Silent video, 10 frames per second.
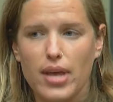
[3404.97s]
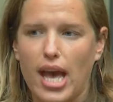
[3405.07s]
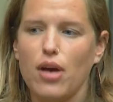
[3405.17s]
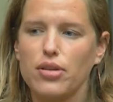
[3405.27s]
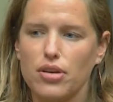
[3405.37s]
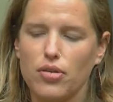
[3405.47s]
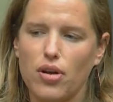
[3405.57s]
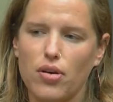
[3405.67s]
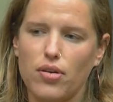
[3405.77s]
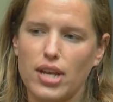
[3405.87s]
how they're
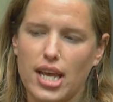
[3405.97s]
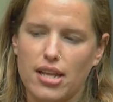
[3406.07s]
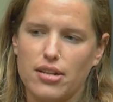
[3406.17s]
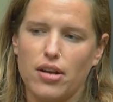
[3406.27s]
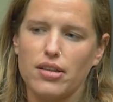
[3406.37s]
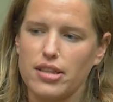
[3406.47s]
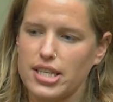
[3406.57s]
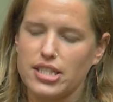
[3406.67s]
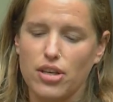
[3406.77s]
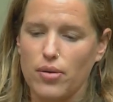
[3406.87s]
grown and all the
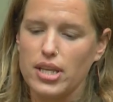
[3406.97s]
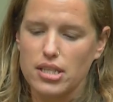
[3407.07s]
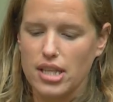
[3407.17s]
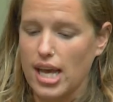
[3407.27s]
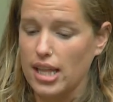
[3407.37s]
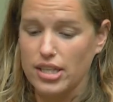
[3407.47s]
things that go into that,